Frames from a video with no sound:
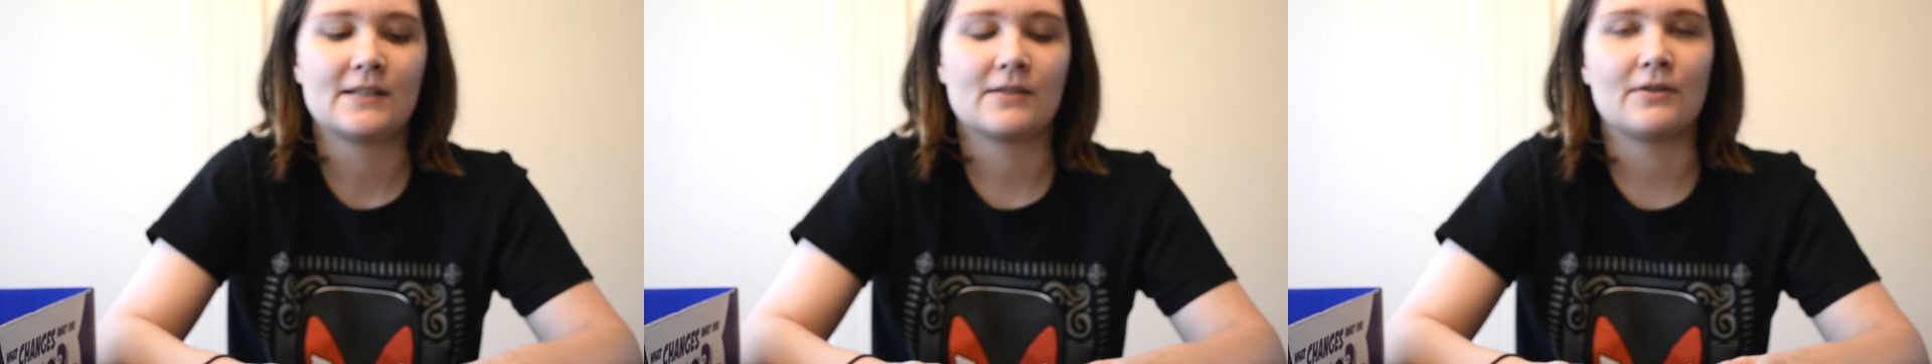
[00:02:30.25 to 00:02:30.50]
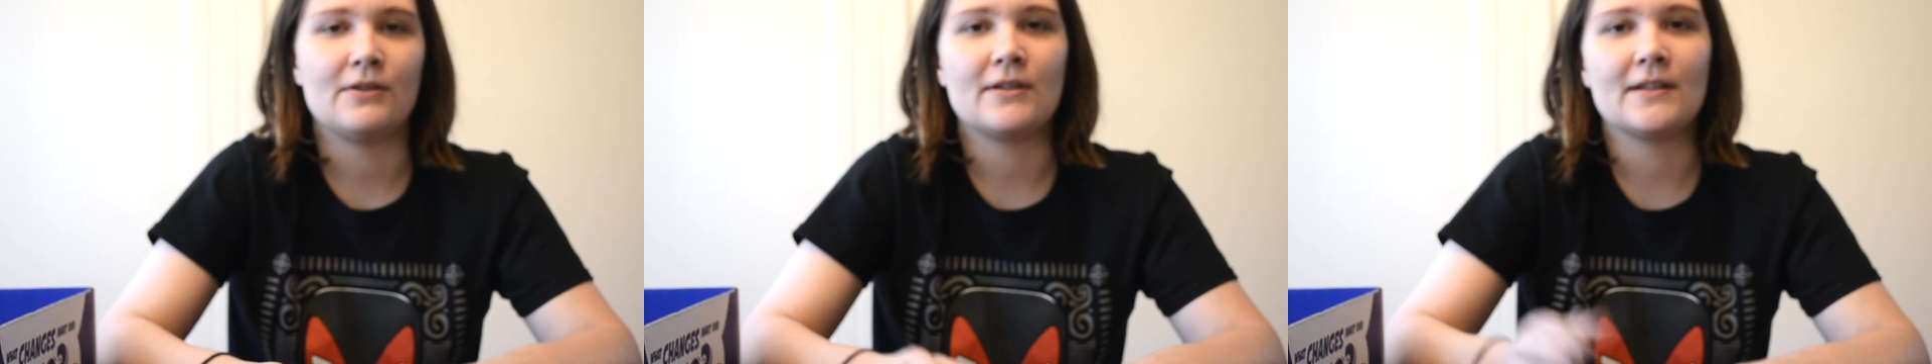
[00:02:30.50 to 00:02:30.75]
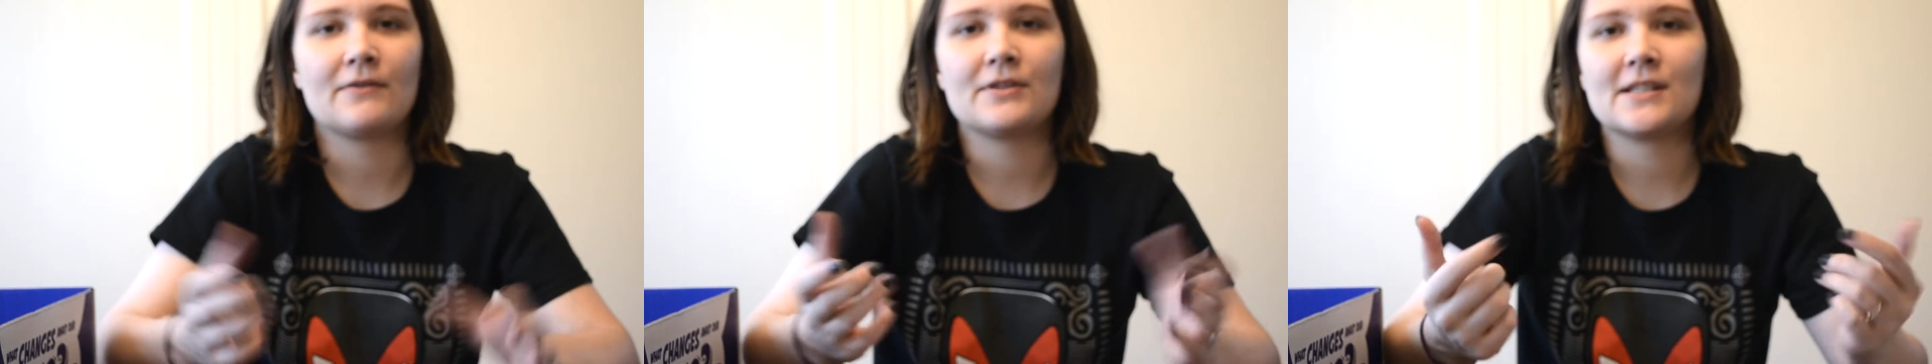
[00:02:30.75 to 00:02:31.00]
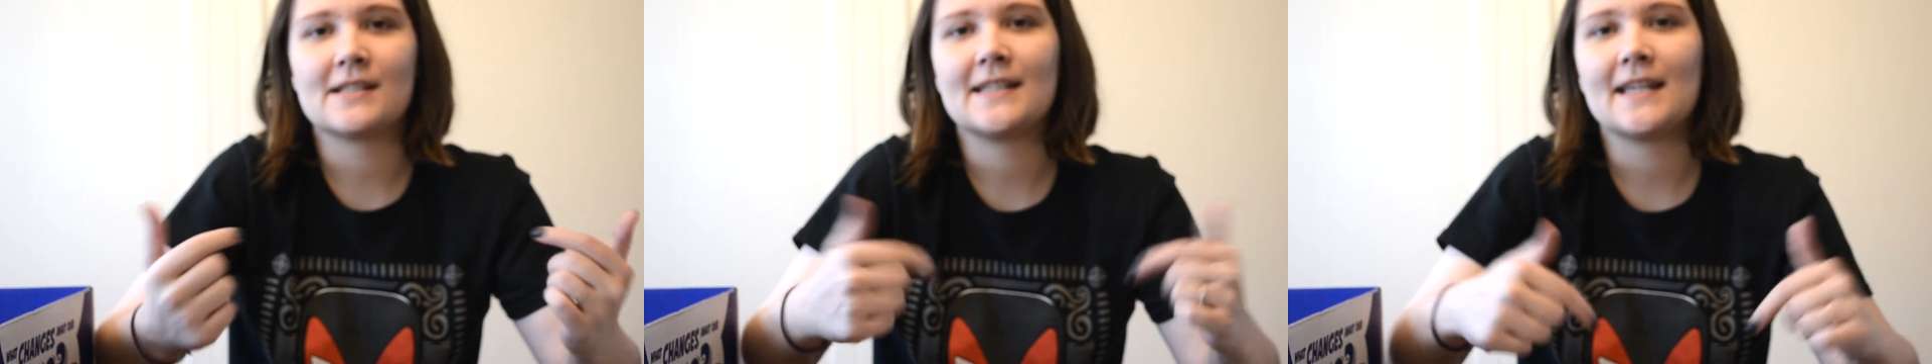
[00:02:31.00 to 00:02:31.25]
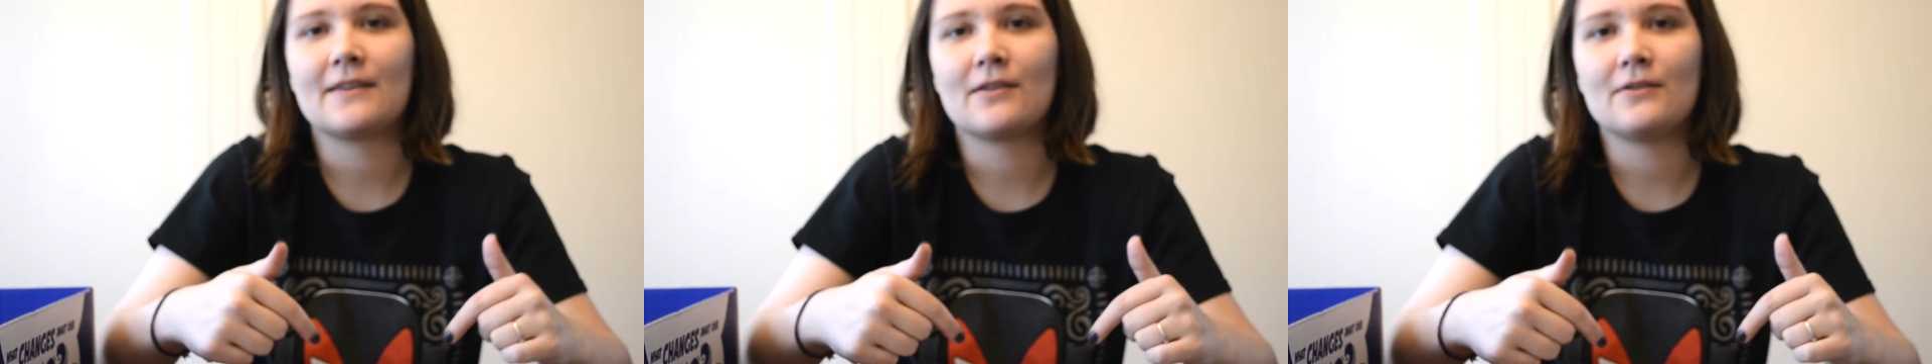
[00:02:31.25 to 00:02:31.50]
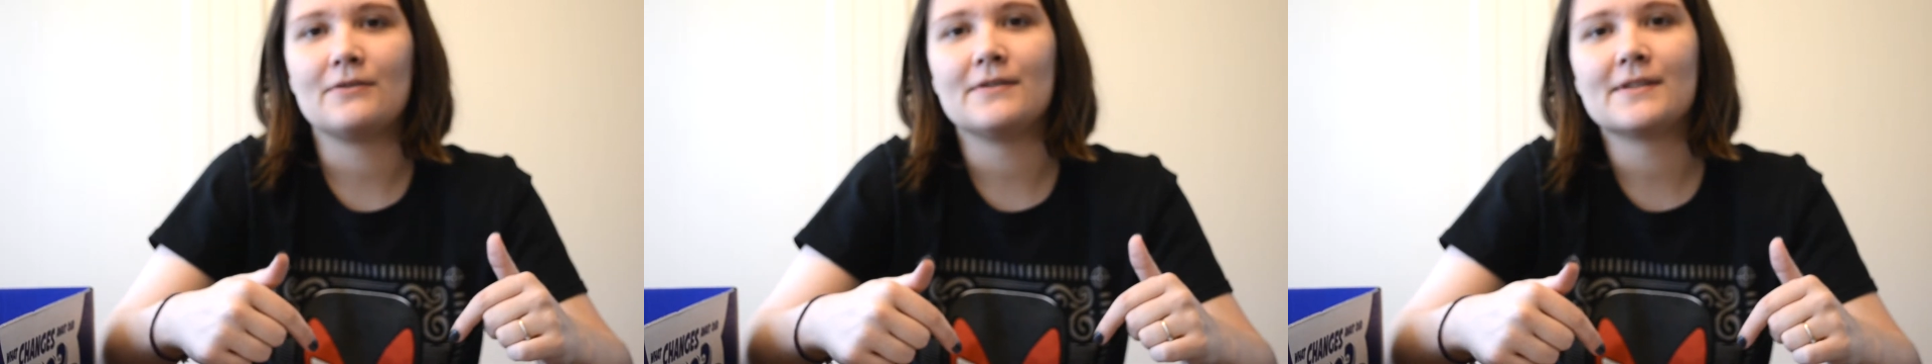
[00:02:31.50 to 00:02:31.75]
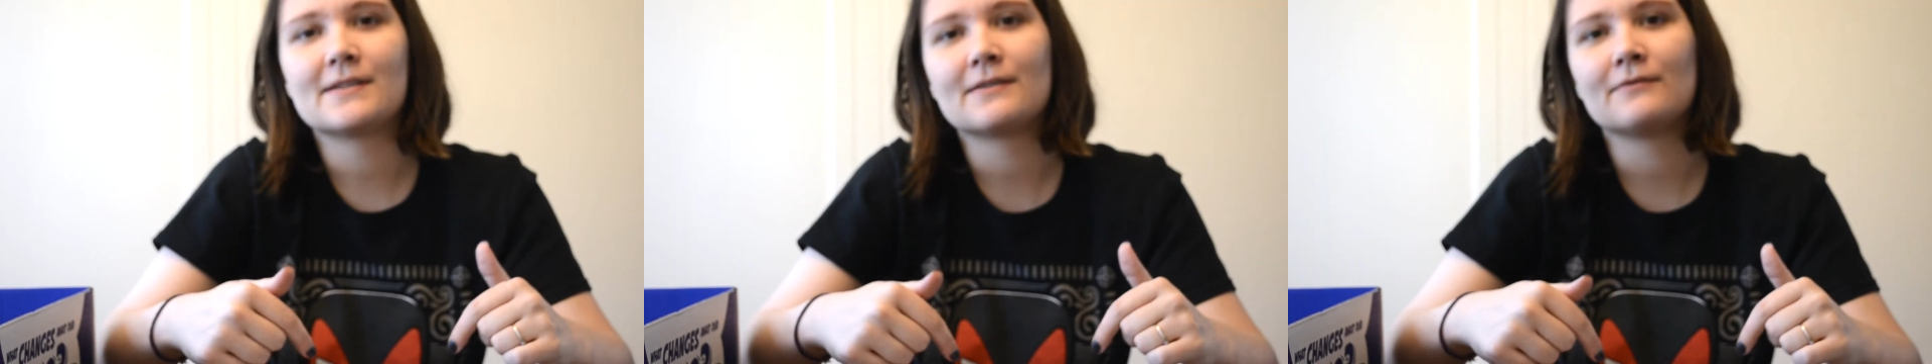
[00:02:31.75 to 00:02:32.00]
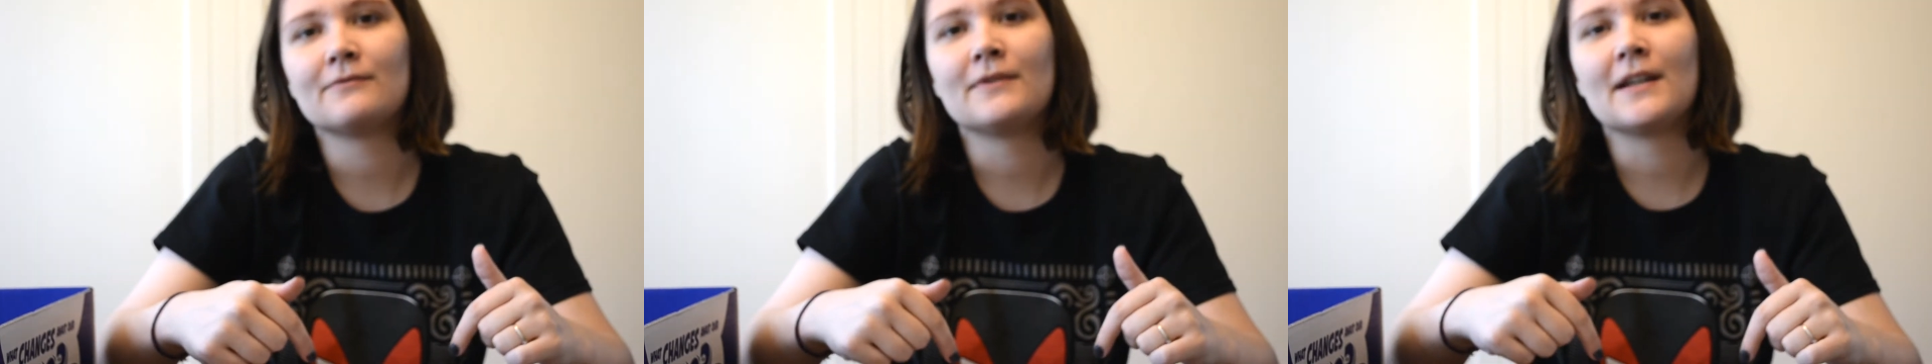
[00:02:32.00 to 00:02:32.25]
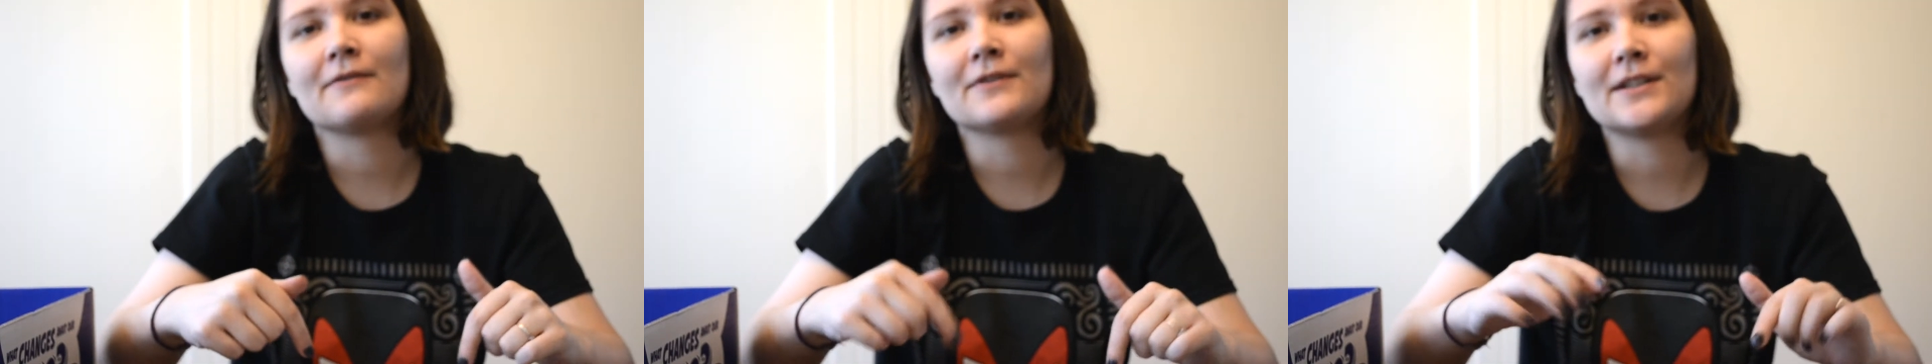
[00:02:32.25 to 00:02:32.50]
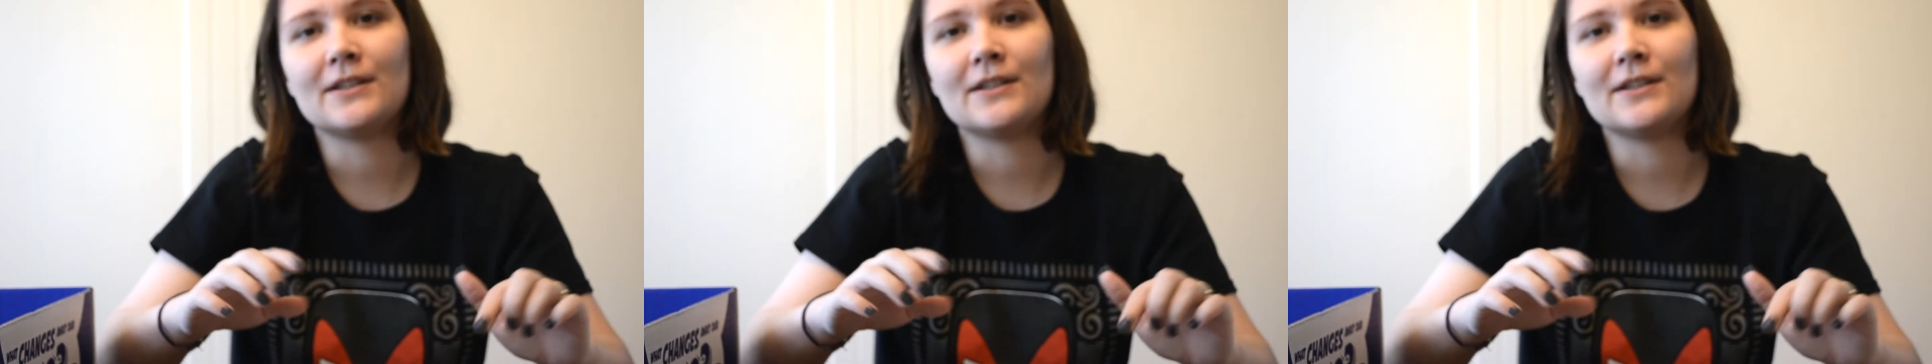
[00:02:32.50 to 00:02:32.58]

So you can always just get those whenever